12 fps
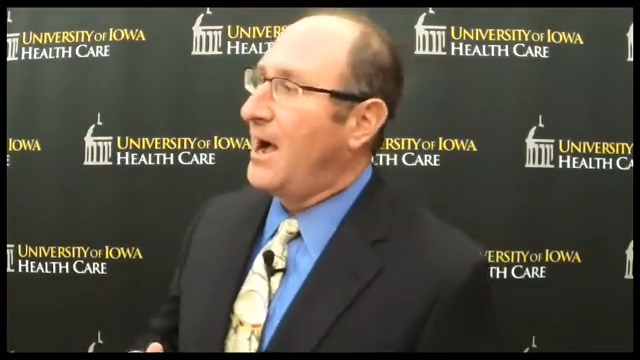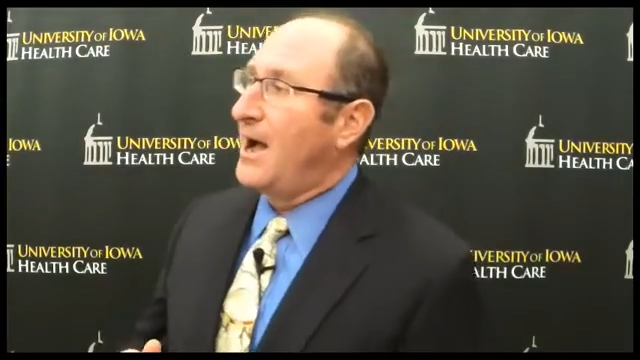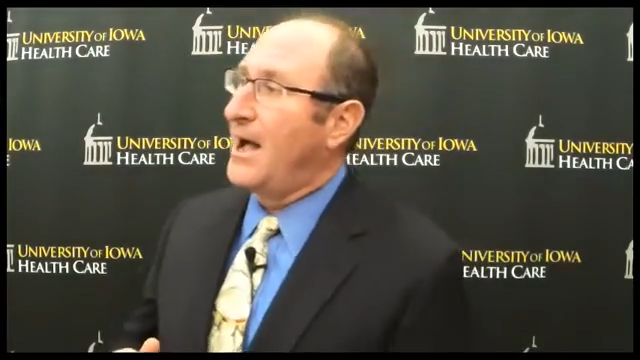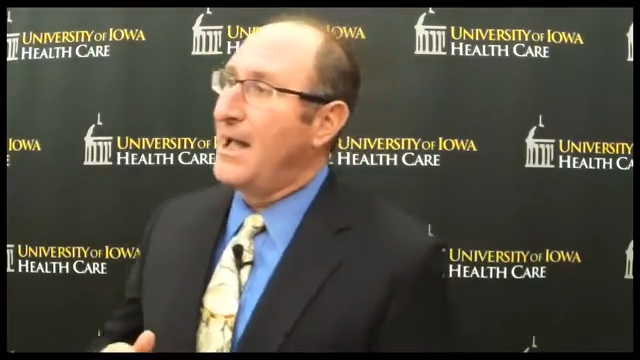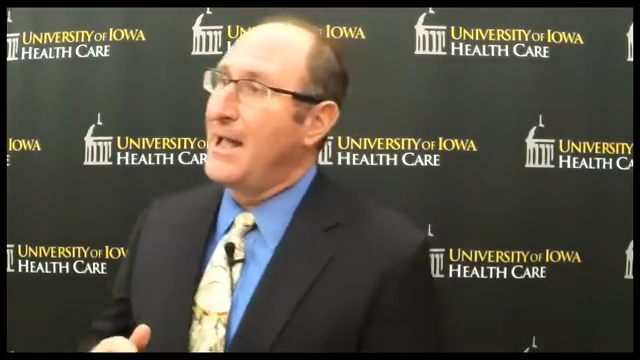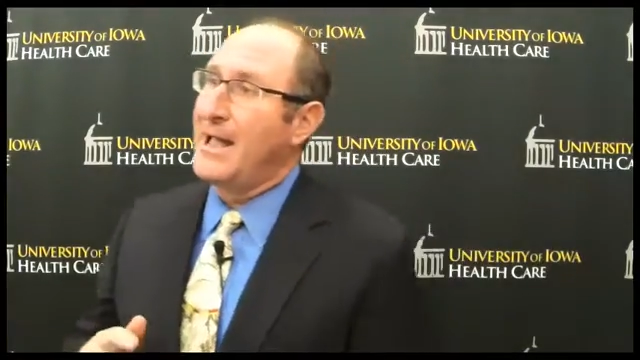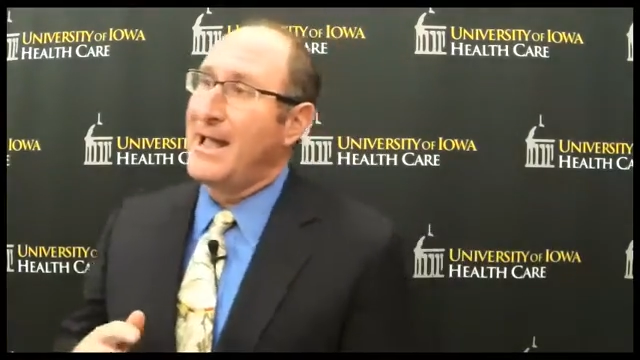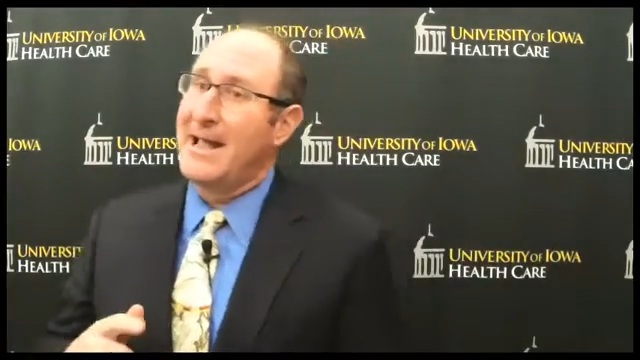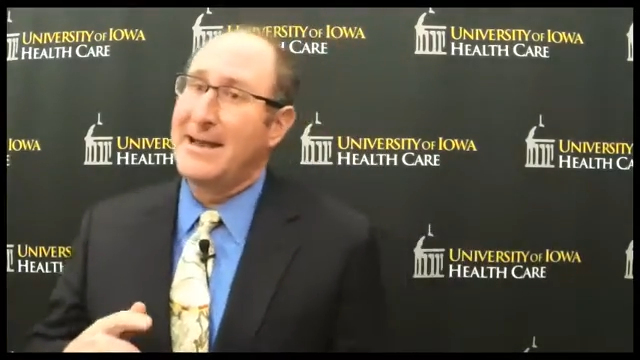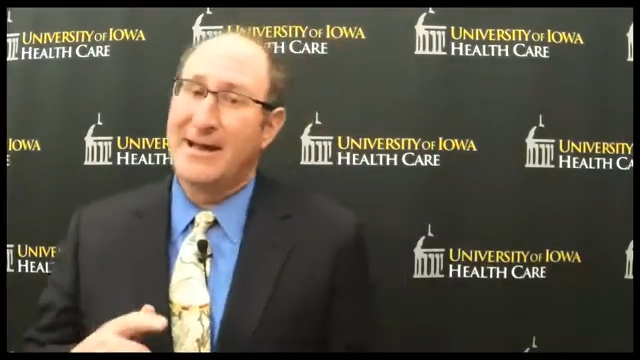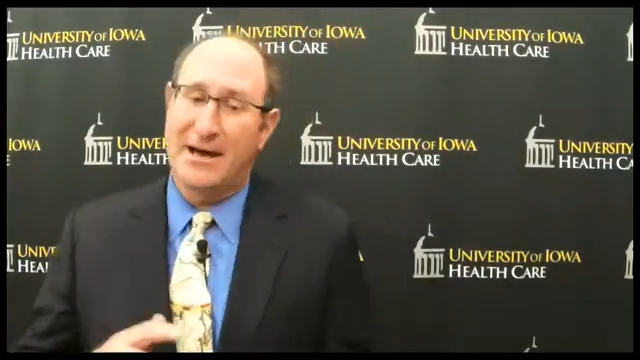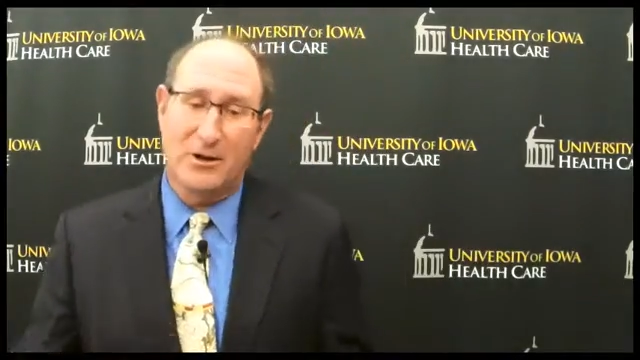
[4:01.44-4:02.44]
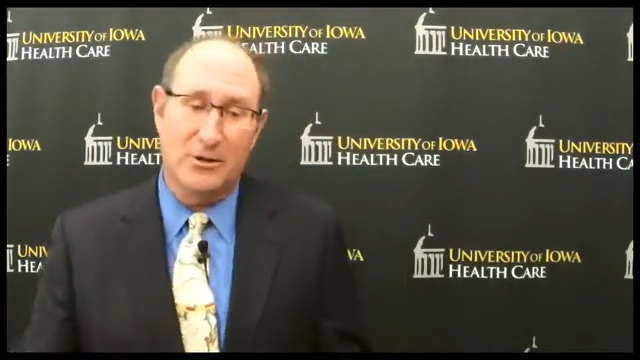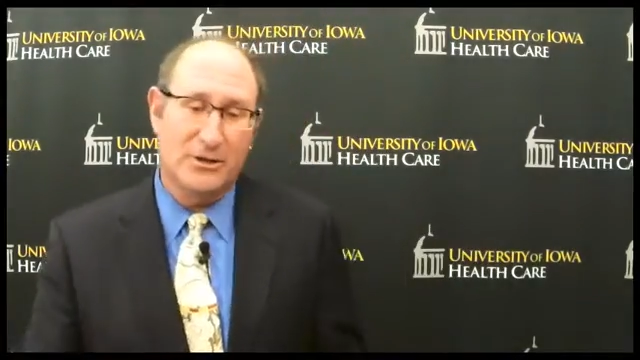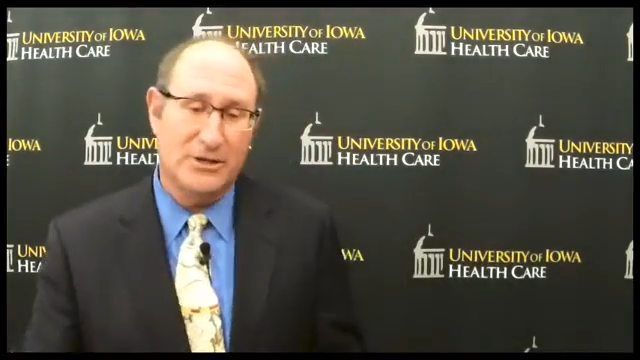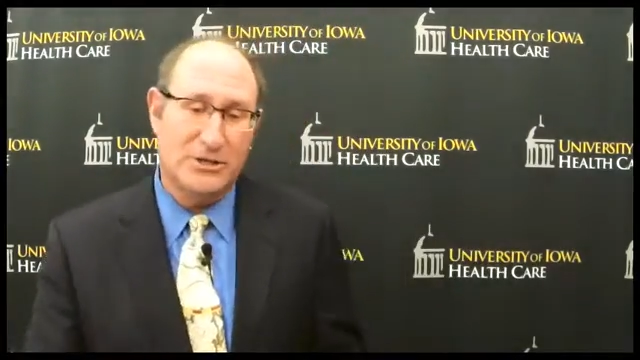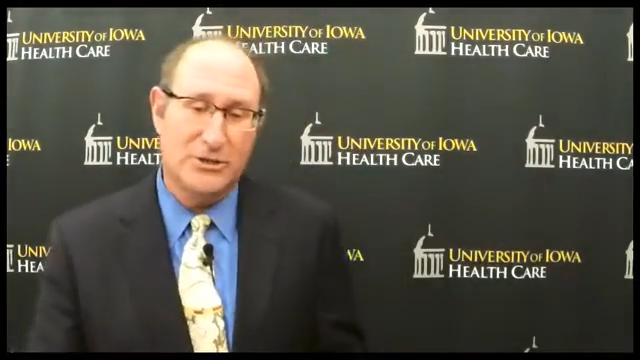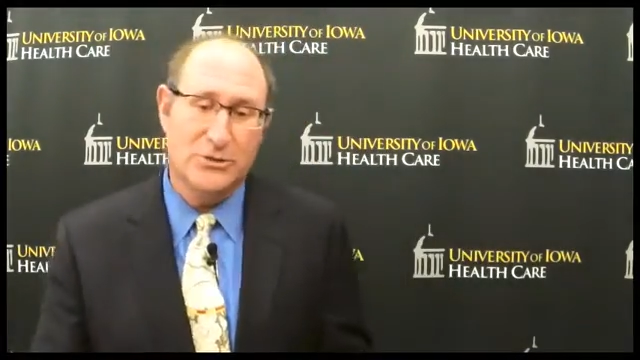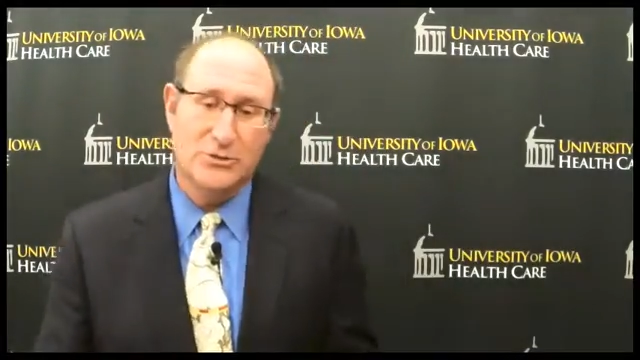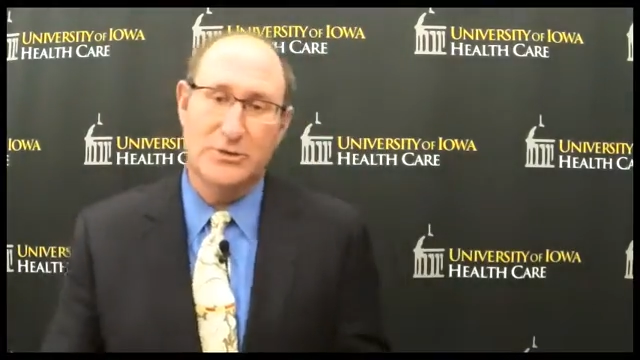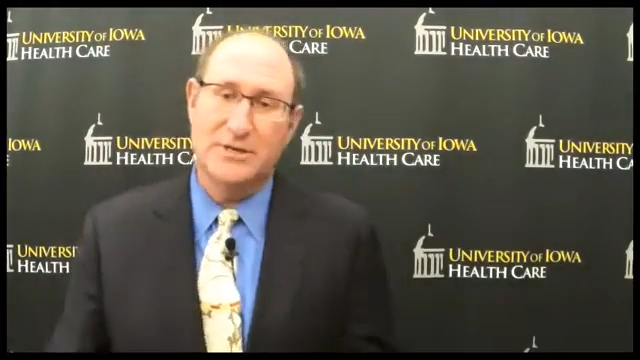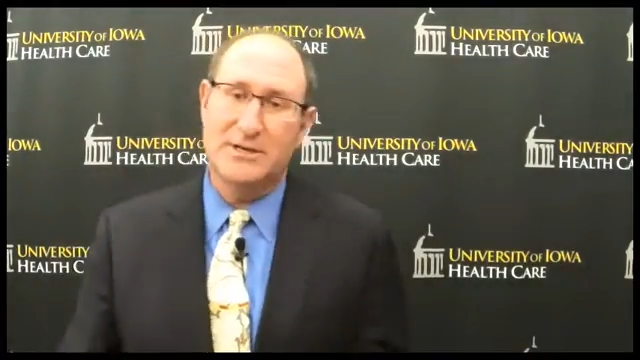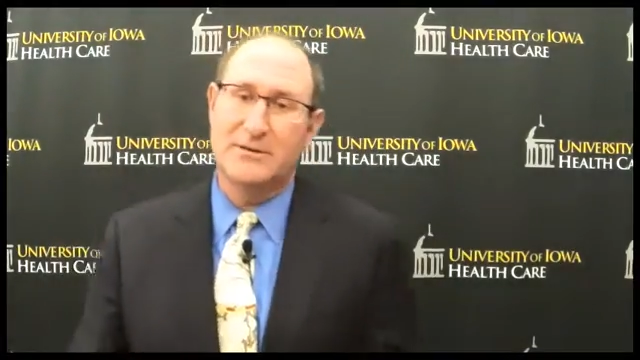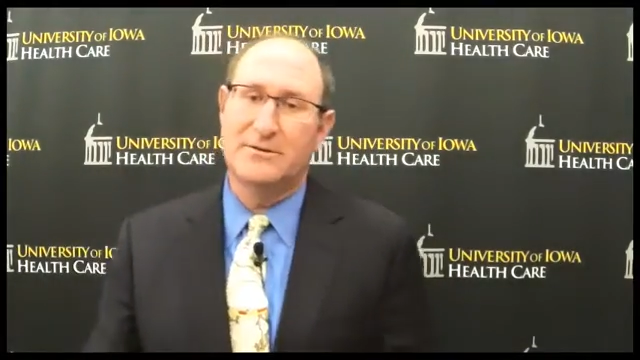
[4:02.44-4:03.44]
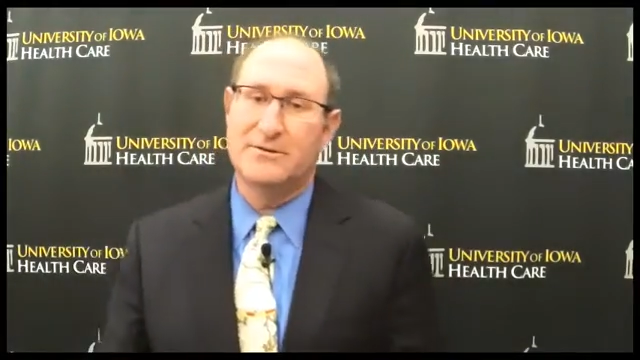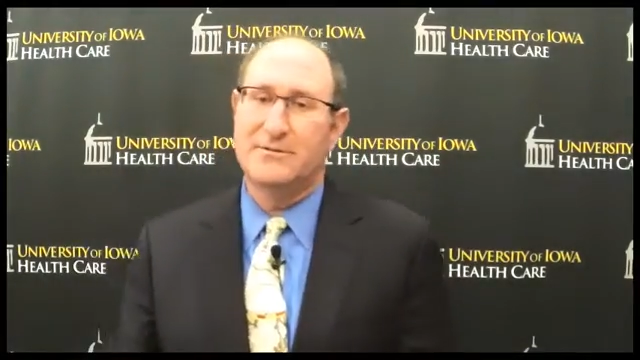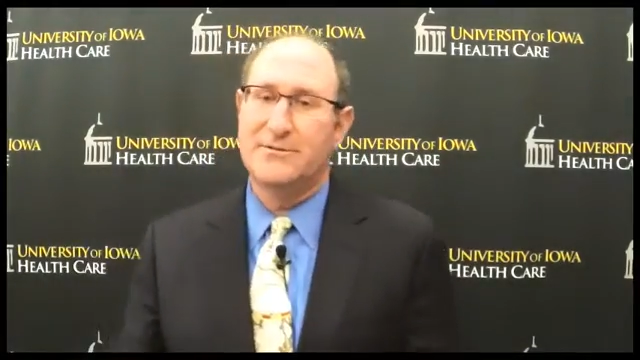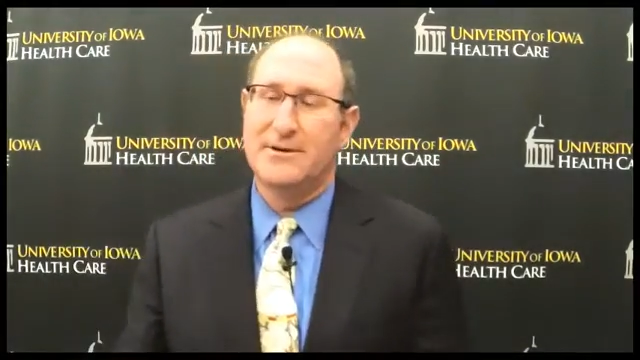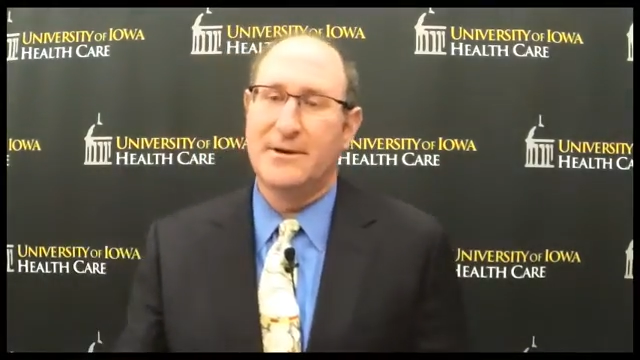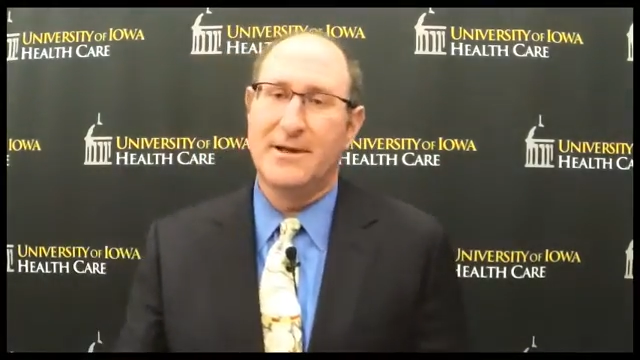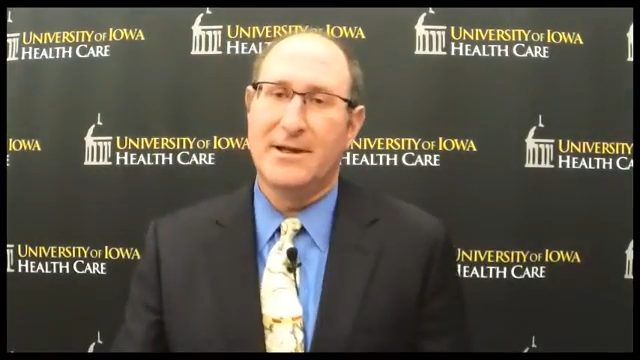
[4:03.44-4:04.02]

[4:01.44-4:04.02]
not only to give